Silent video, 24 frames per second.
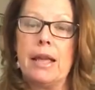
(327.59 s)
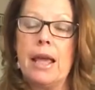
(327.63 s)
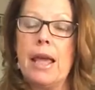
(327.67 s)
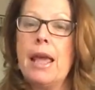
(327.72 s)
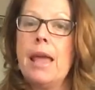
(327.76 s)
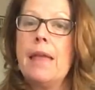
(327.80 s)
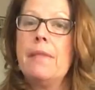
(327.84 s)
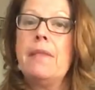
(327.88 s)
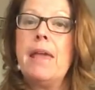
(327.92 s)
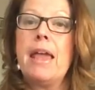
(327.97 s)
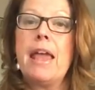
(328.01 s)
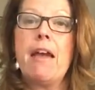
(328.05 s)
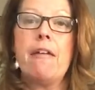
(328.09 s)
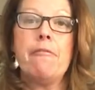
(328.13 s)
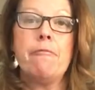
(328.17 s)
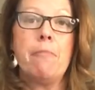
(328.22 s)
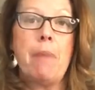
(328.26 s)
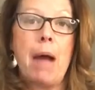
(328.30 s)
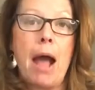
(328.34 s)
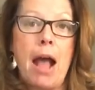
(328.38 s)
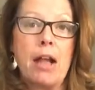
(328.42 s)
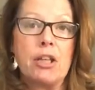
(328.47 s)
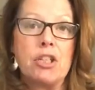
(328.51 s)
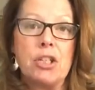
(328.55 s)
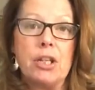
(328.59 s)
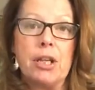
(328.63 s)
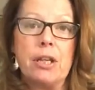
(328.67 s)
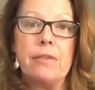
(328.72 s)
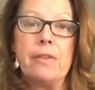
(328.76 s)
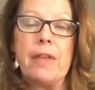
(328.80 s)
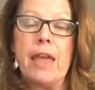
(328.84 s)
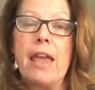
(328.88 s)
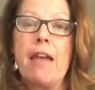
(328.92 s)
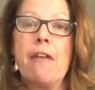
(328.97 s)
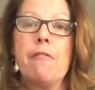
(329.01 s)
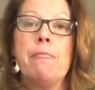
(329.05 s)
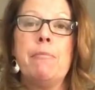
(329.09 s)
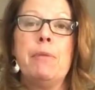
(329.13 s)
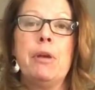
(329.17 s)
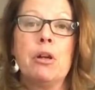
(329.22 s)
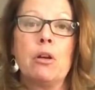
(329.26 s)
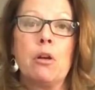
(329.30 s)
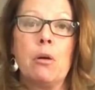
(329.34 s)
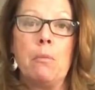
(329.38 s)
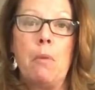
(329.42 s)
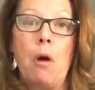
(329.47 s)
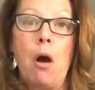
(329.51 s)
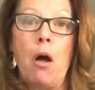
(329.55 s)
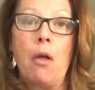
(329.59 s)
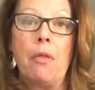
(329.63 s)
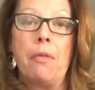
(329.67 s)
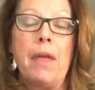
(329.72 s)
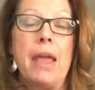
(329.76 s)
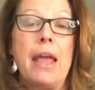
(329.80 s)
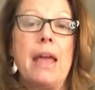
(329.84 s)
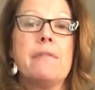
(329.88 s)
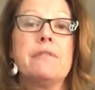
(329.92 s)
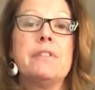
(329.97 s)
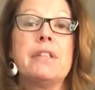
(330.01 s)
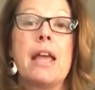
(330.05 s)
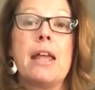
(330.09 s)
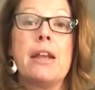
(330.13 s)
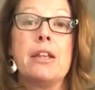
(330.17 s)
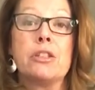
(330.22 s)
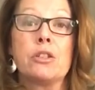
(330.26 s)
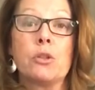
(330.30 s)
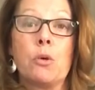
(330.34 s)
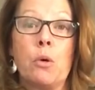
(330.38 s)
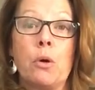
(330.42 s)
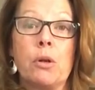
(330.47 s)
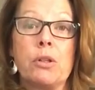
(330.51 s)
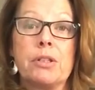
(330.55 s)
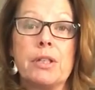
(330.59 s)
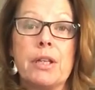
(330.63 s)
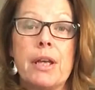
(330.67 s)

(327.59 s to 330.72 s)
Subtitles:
They have bocce, they have pickleball, they have tennis courts,